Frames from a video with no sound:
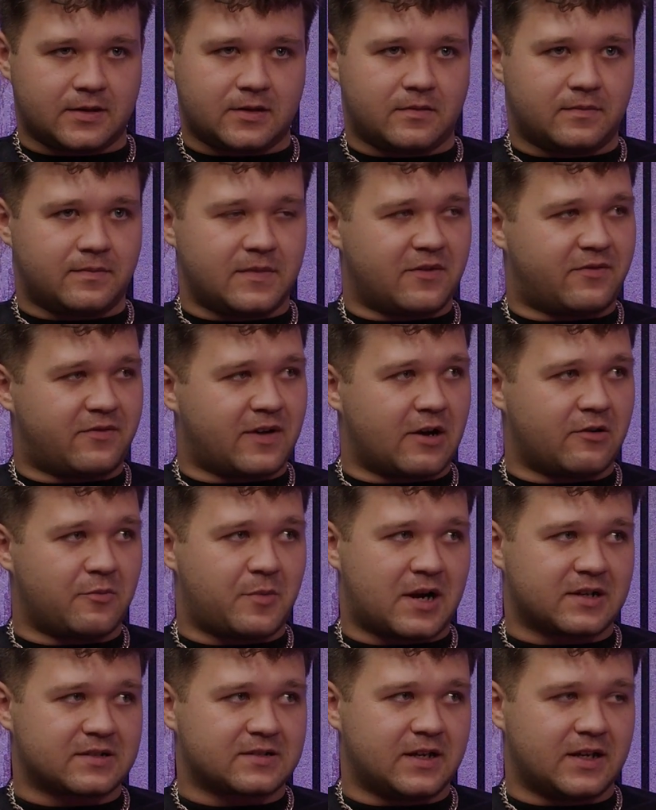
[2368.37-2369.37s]
if I were
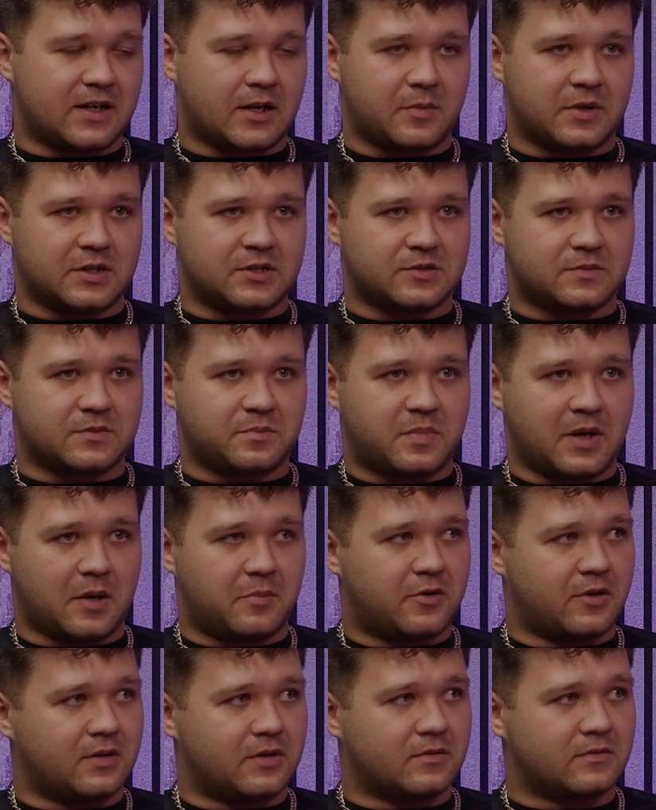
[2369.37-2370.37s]
Max Sneed, I'd be just
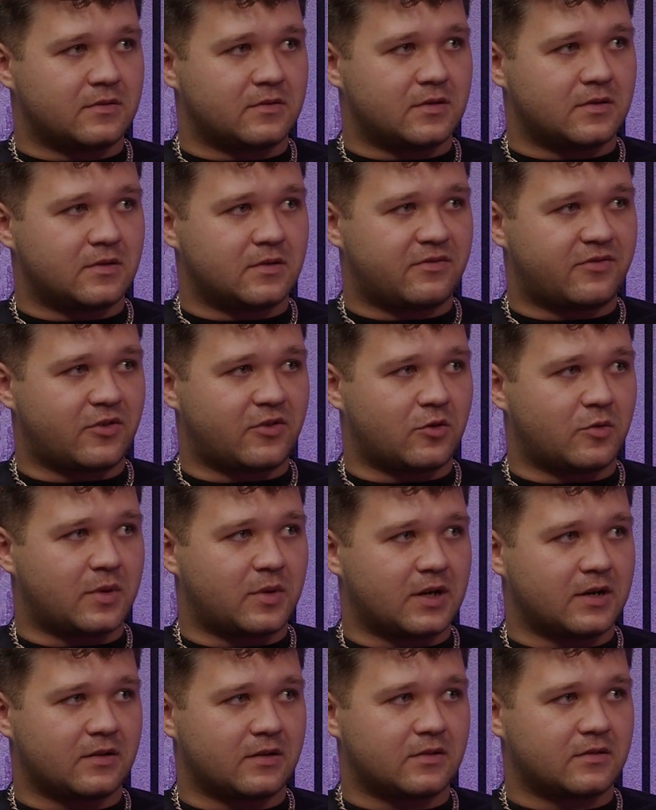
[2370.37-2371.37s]
peppering
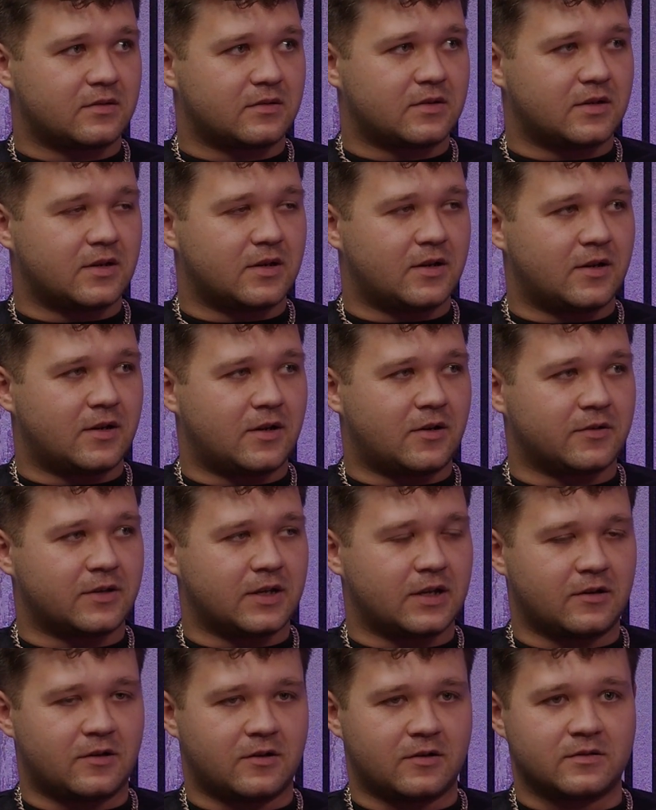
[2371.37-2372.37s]
fullback all day
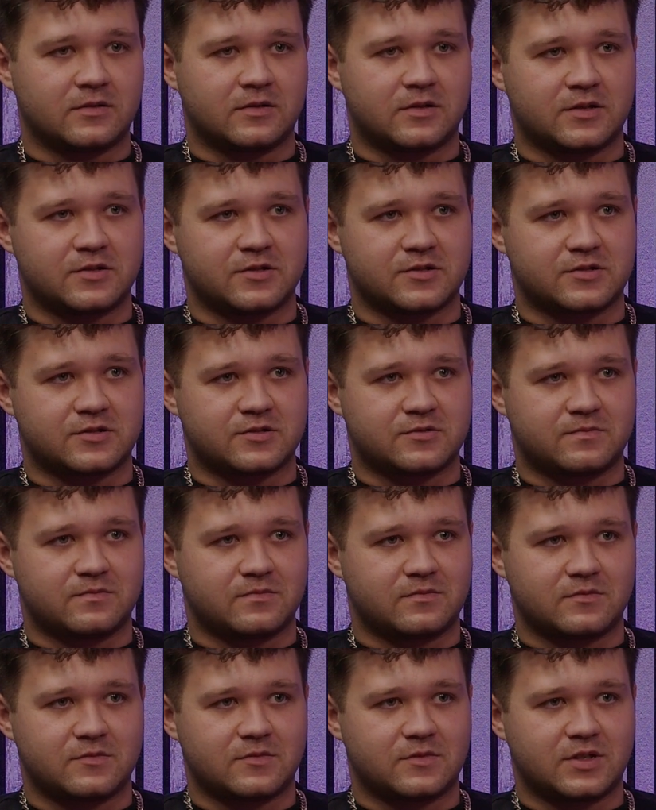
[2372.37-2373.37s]
long and just
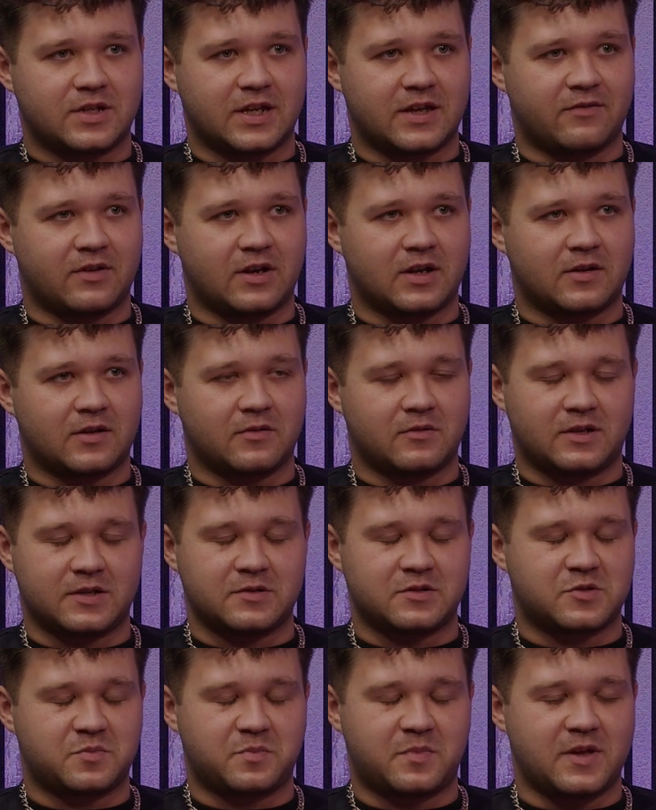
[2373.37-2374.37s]
giving it
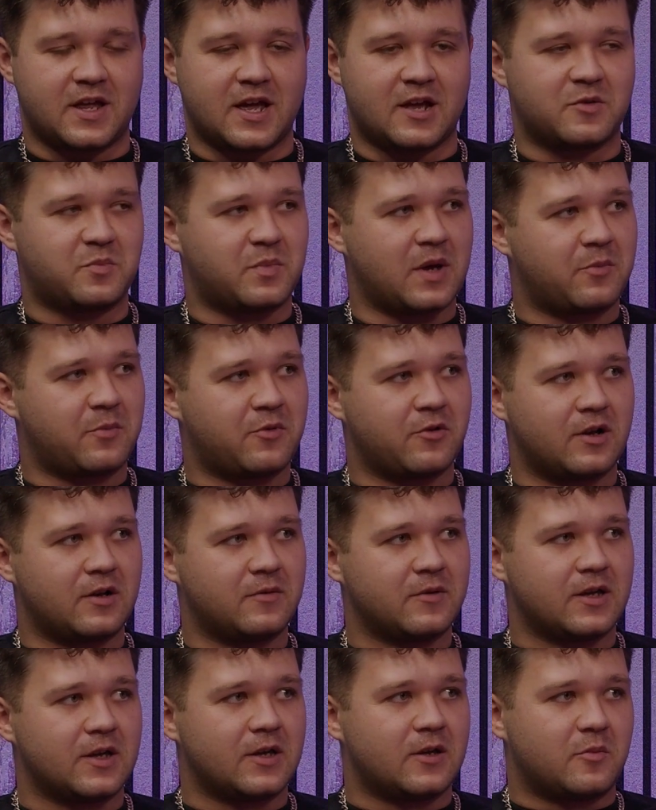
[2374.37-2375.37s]
just peppering,
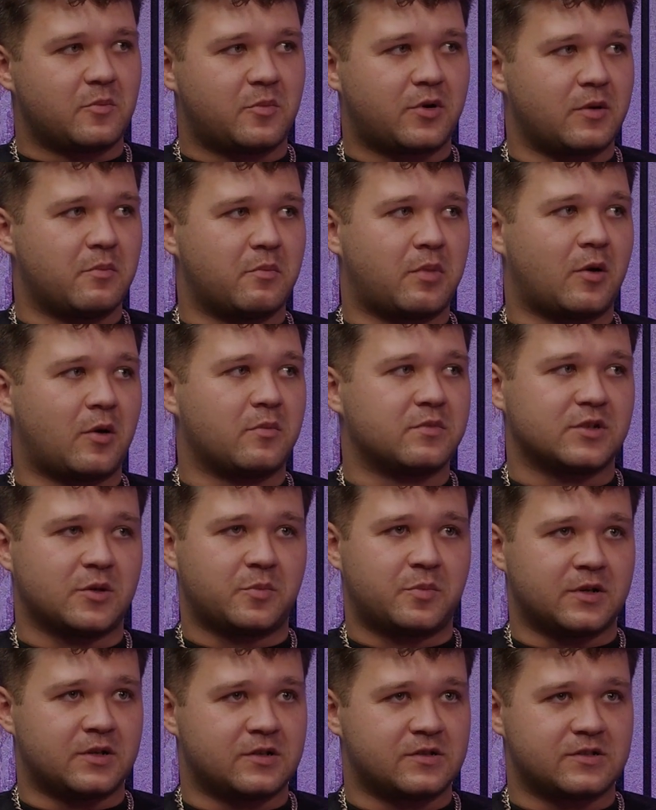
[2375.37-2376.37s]
putting bombs up,
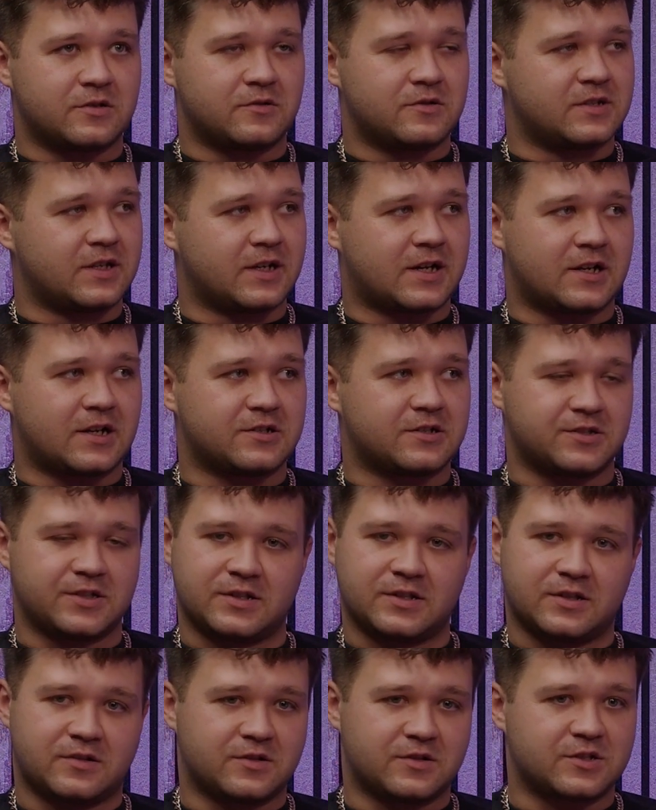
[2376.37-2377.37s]
and as soon as he catches
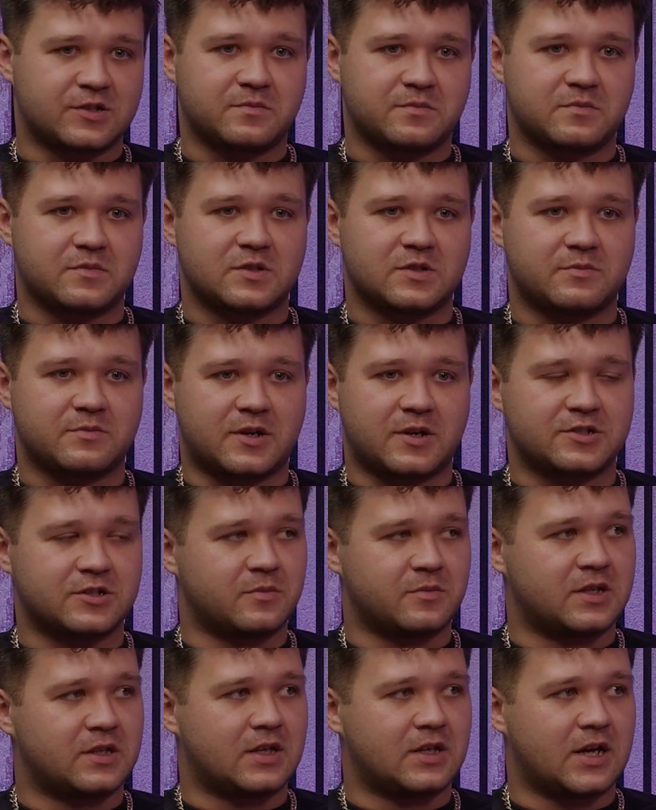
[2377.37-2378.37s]
it, I'll just smash him
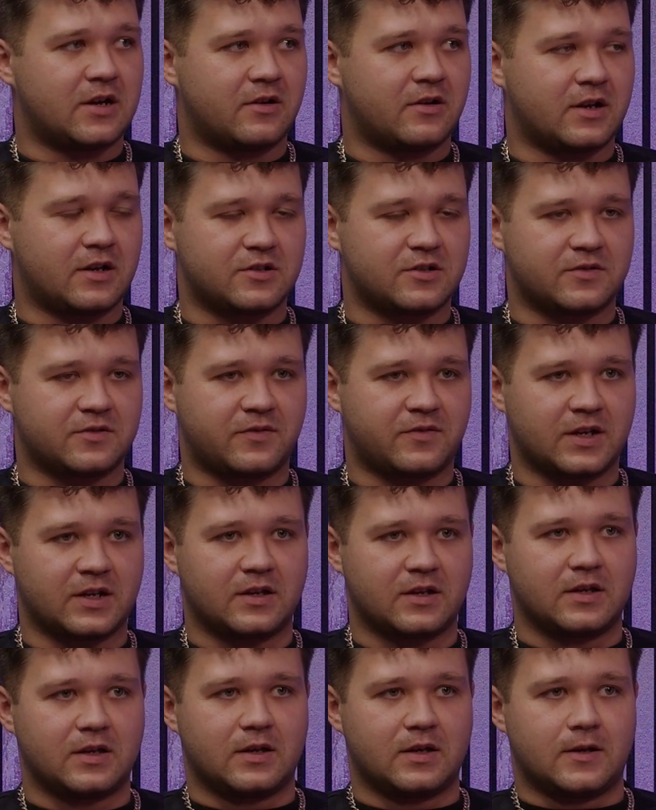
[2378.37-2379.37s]
in there. And I just think
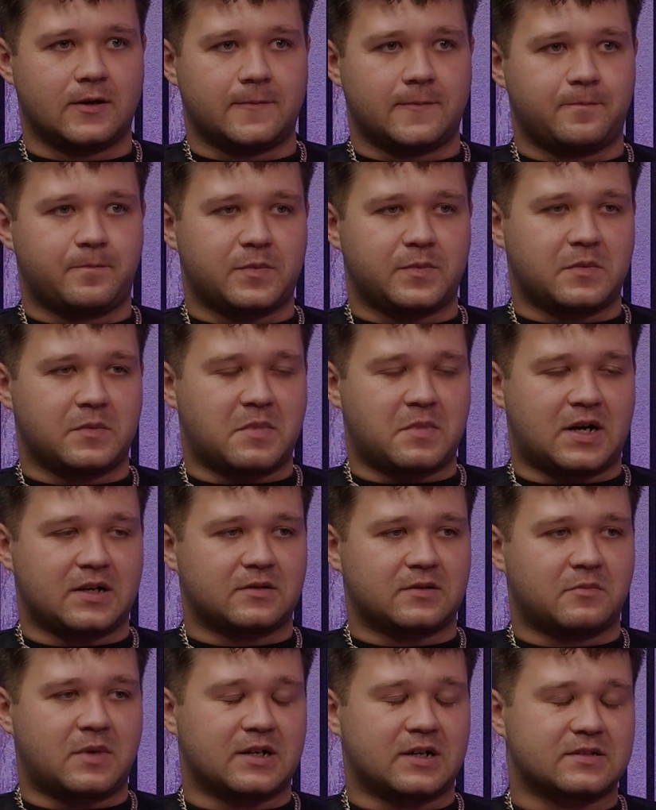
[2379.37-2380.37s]

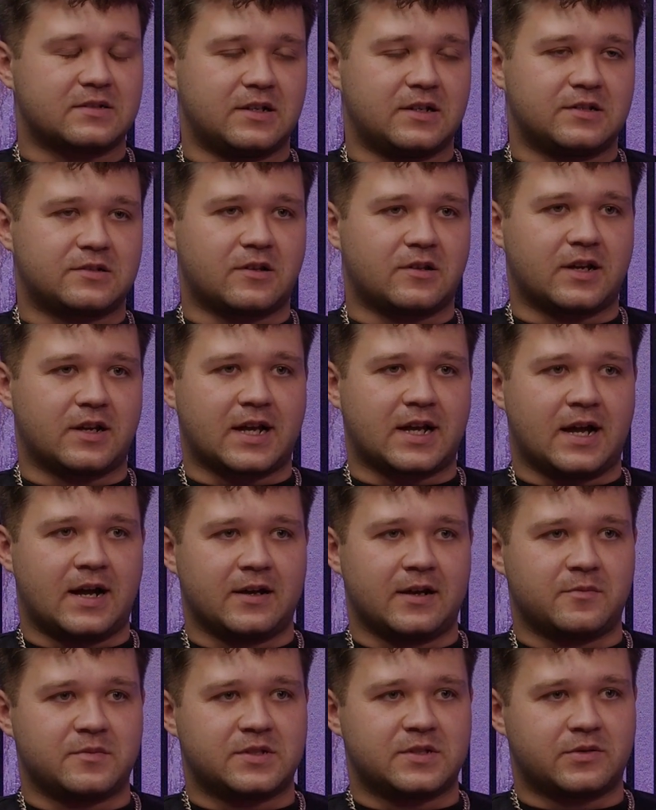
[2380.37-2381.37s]
Max Sneed's going to
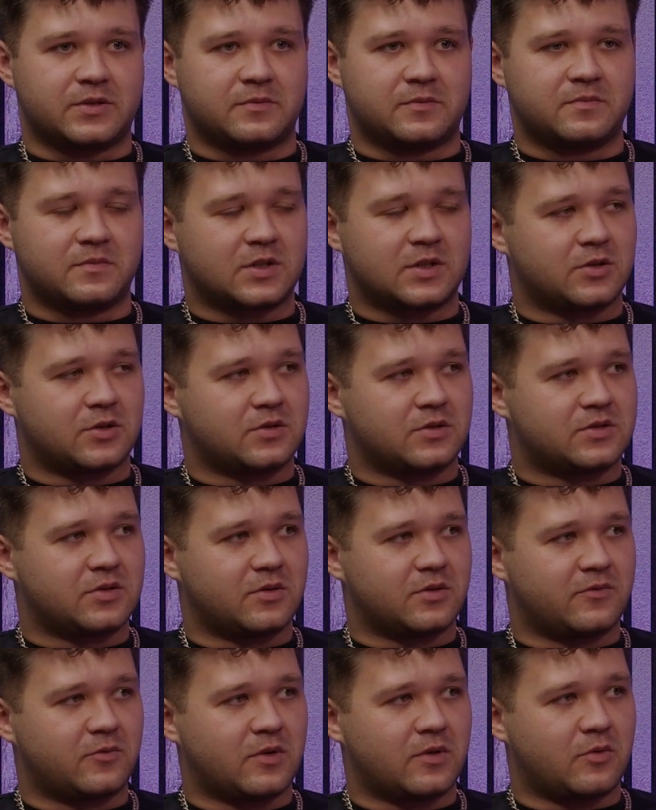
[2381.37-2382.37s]
guide him to
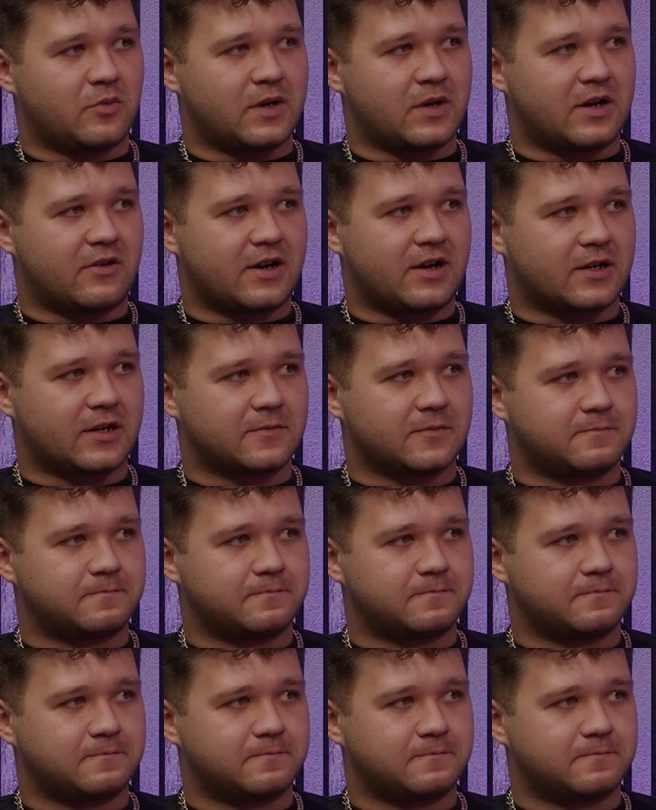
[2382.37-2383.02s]
a win, I reckon.